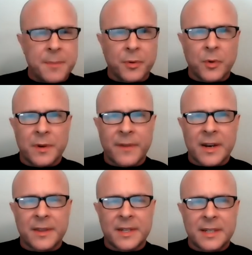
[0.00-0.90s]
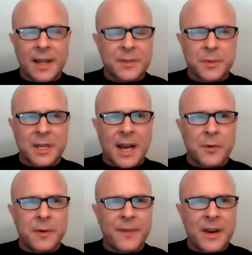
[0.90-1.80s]
the people who invented the, that's what the
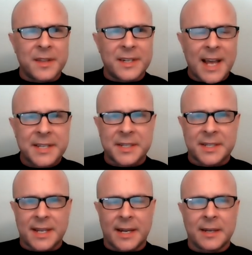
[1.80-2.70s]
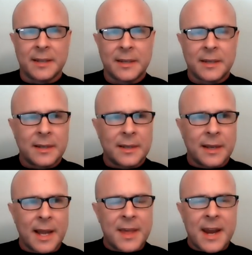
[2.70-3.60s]
guy who invented the test said.
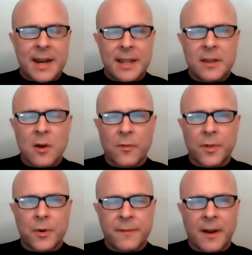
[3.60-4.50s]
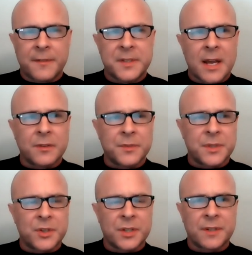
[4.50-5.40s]
And that anything over thirty-five
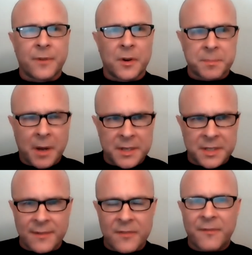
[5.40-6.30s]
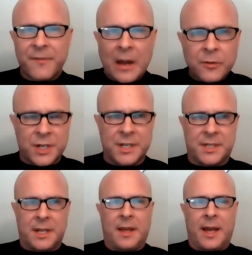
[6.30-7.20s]
cycles is just a false positive. Even Fauci
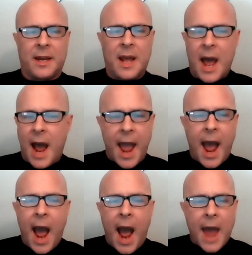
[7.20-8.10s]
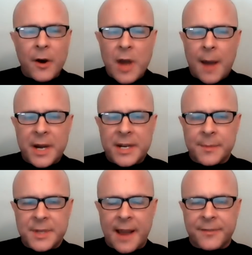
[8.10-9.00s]
said that. I, I don't know how many
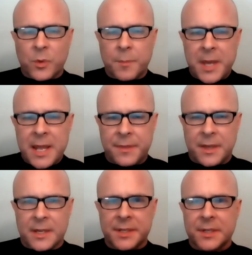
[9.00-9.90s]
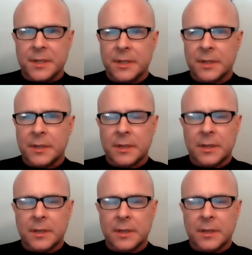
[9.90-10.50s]
times I have to repeat this.